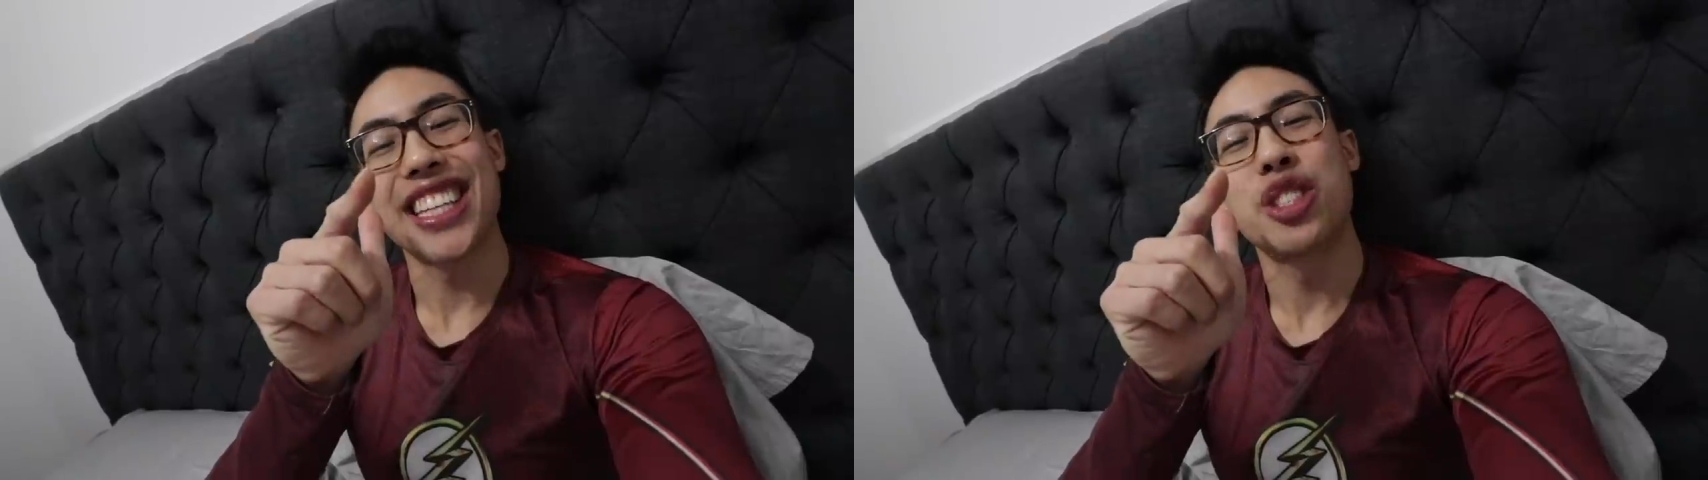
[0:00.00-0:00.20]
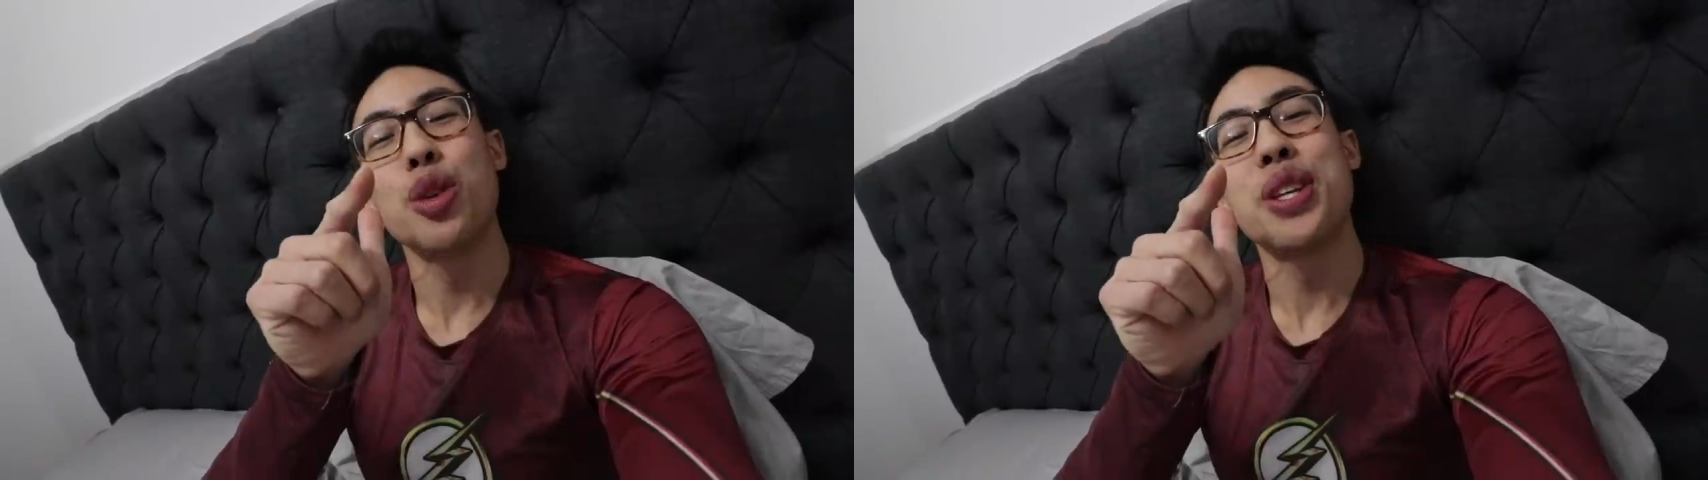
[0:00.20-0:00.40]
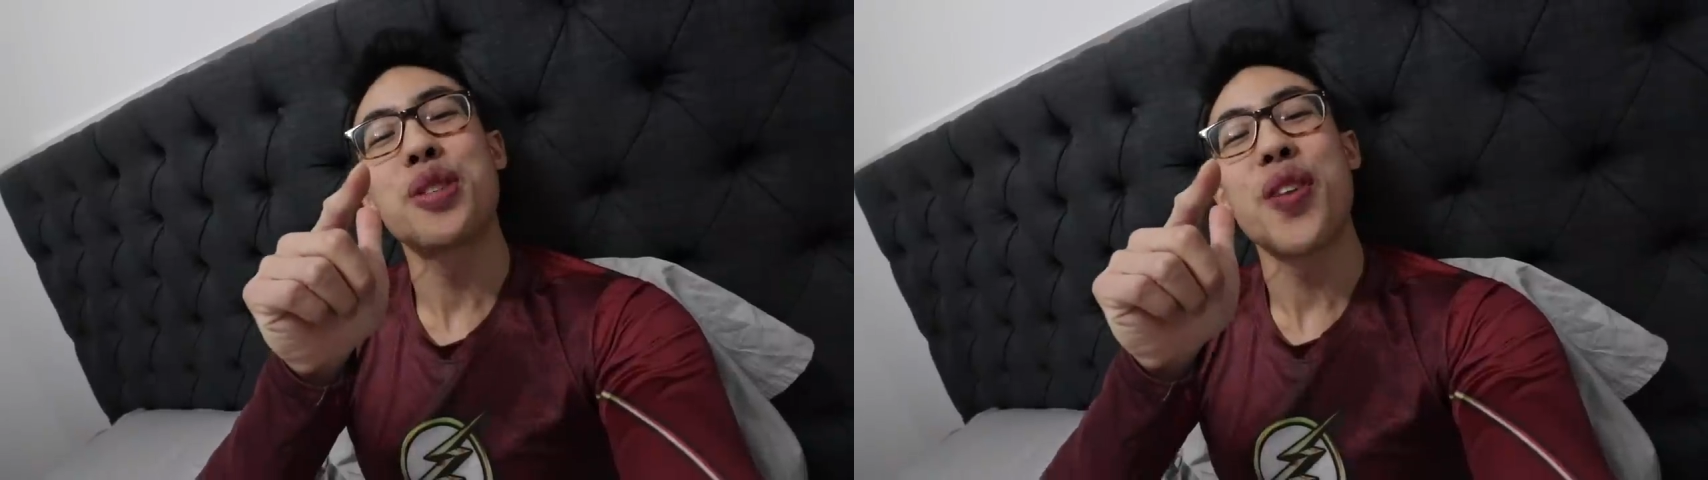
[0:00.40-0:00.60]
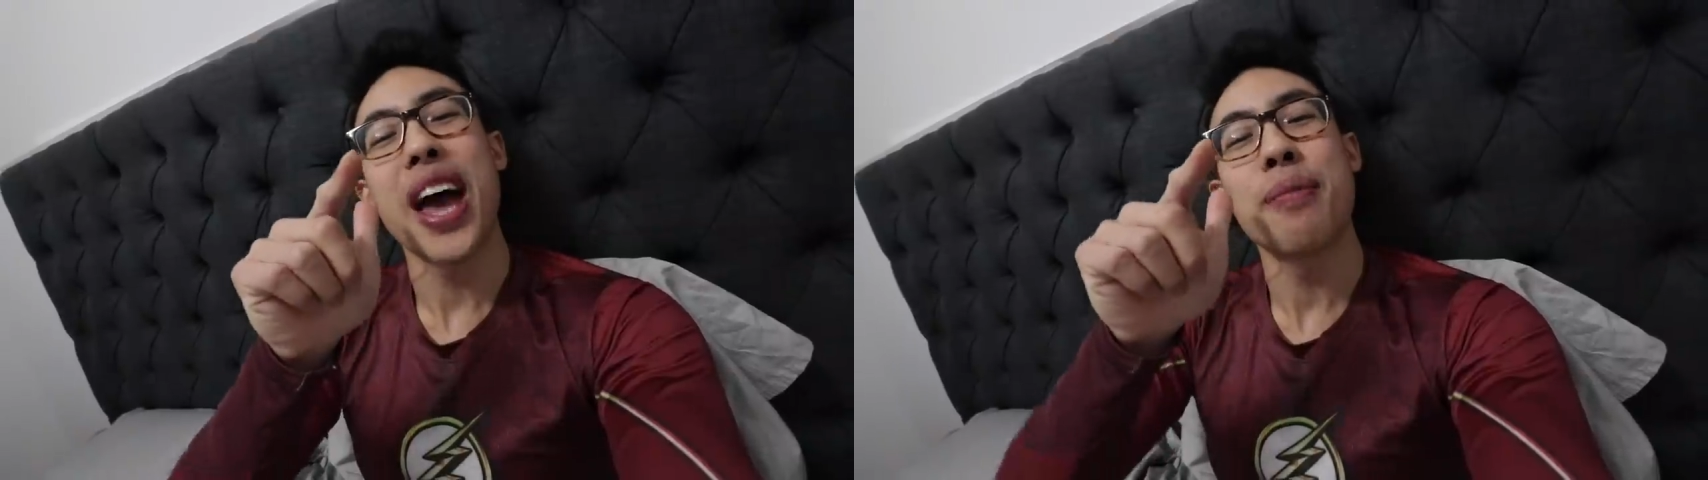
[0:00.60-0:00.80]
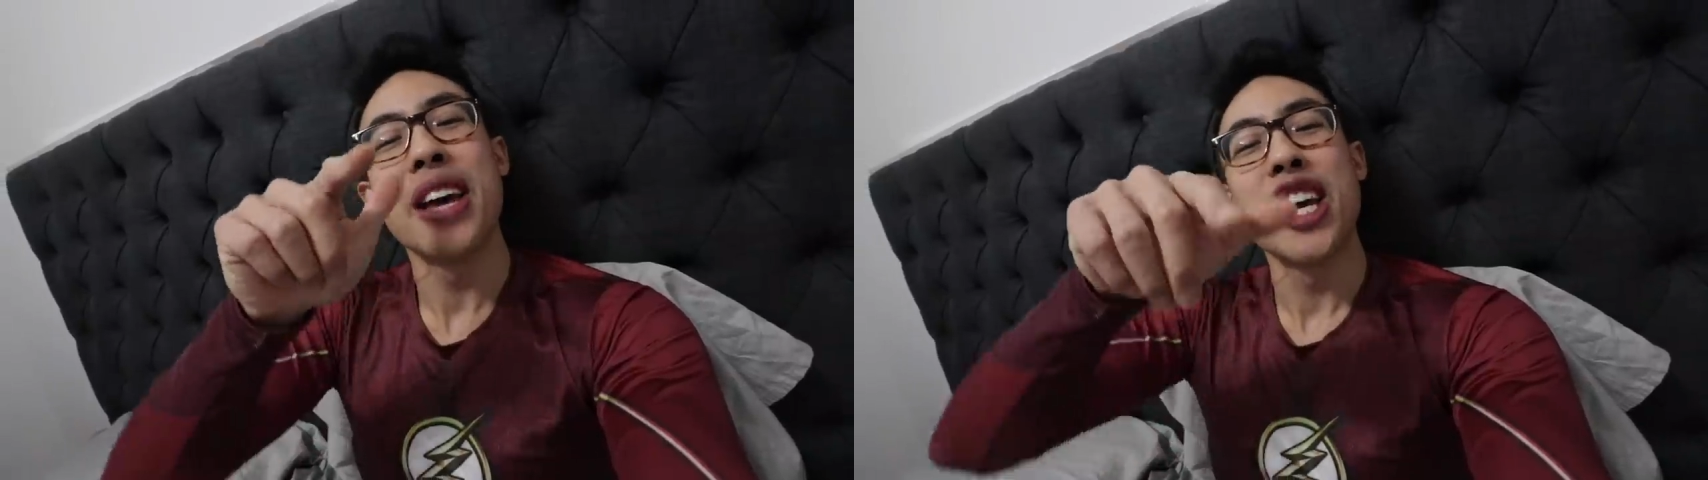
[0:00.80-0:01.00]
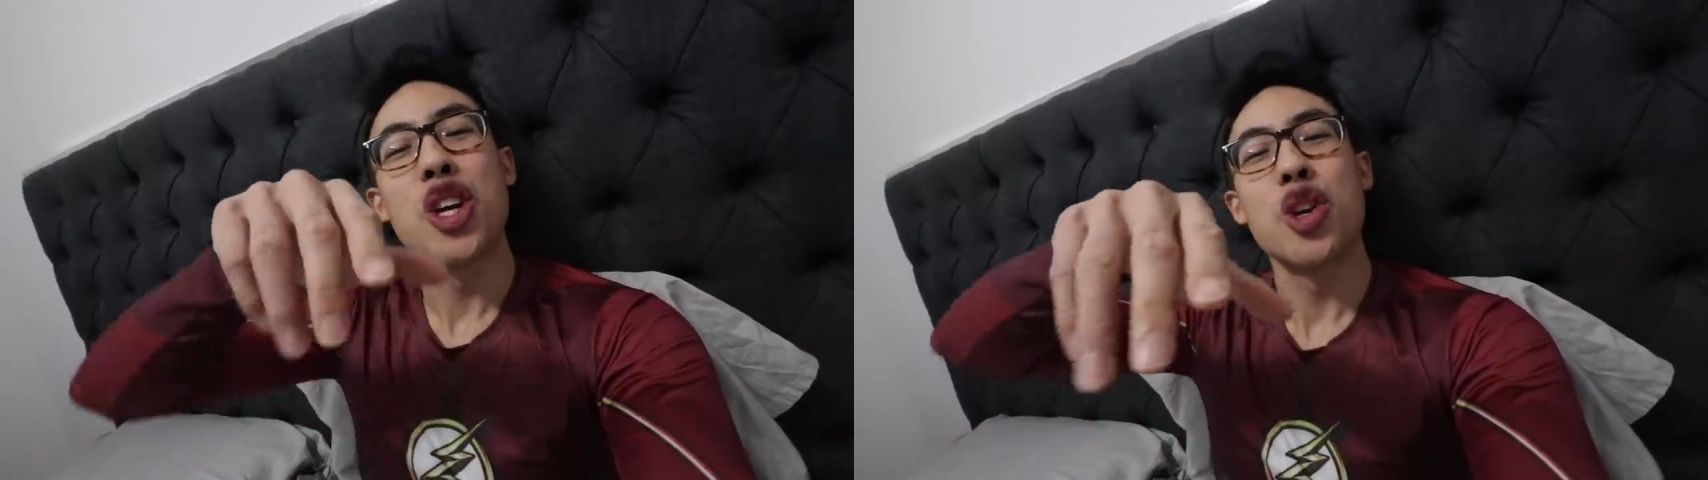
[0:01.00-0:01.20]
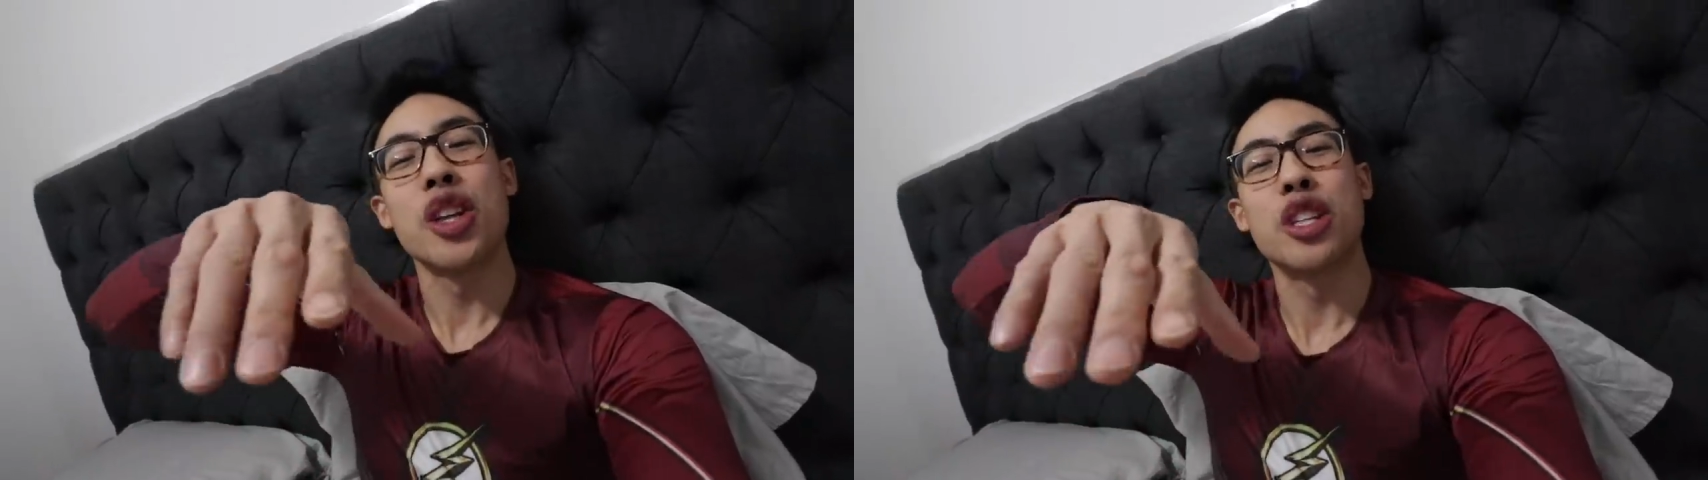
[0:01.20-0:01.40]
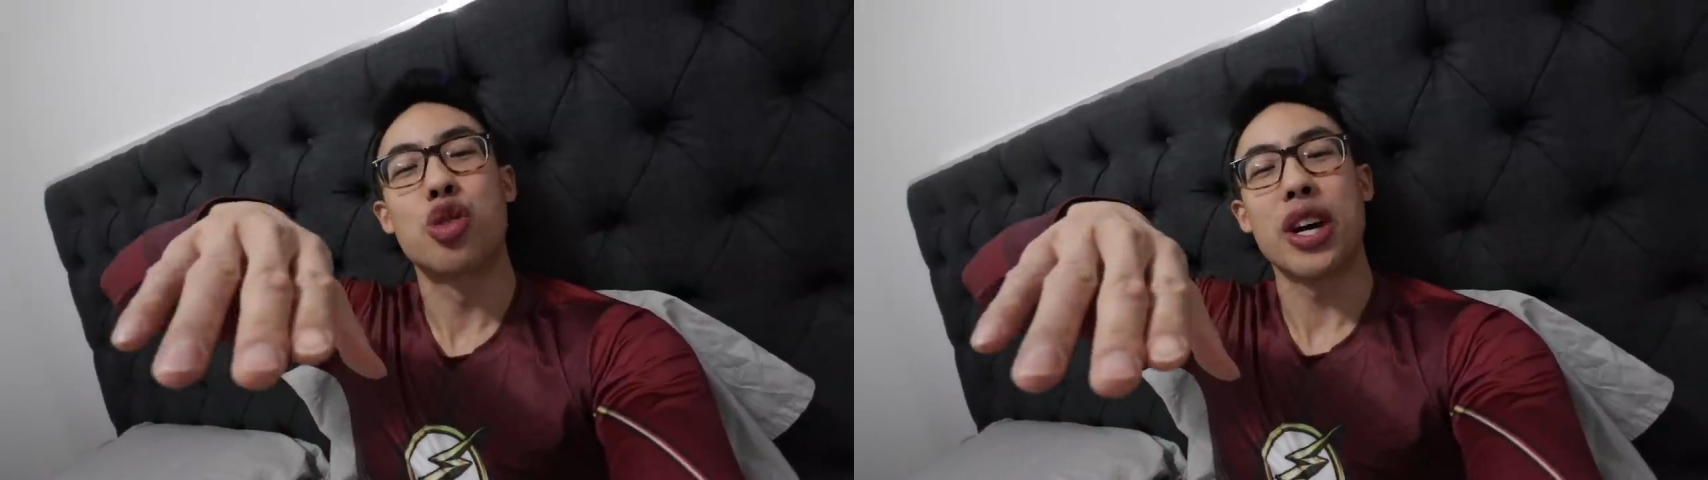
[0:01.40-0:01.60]
Let's do this, fam. You
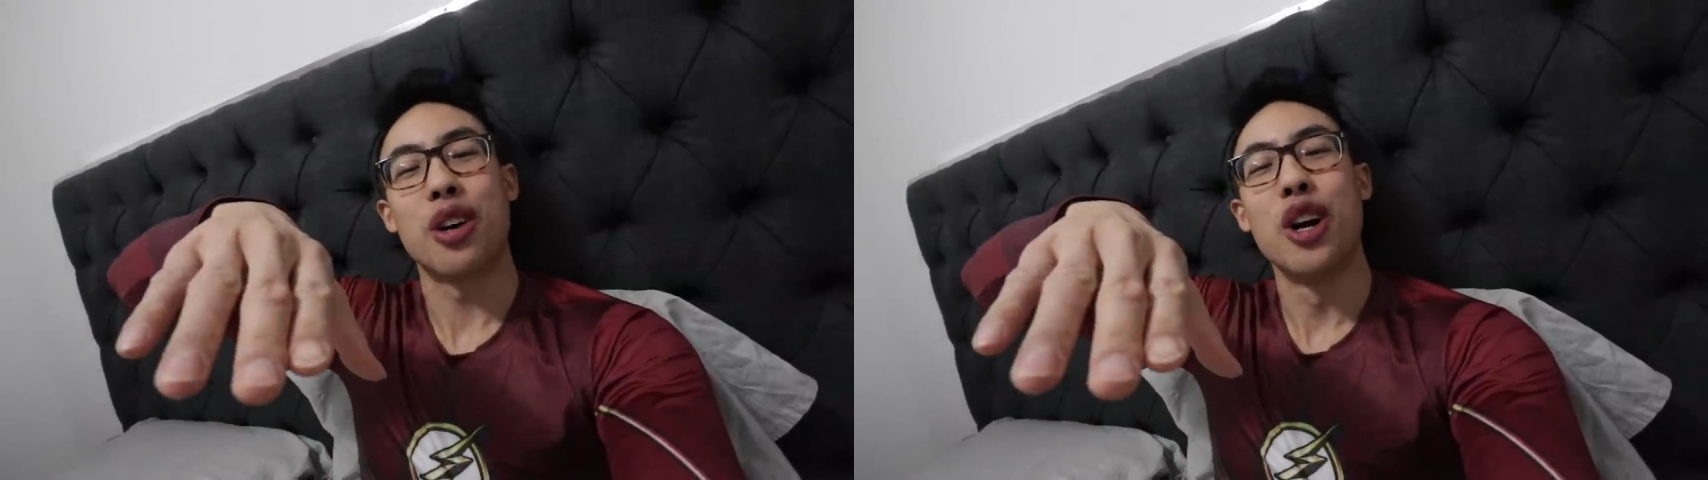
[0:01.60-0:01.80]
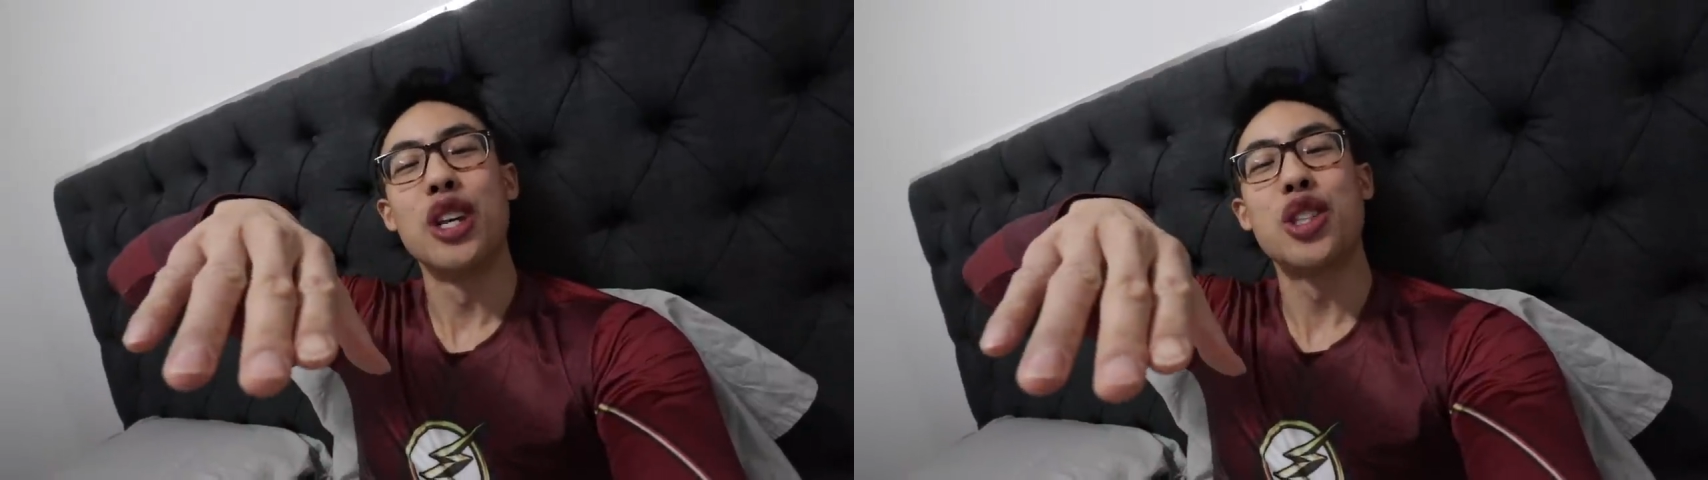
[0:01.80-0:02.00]
know the drill.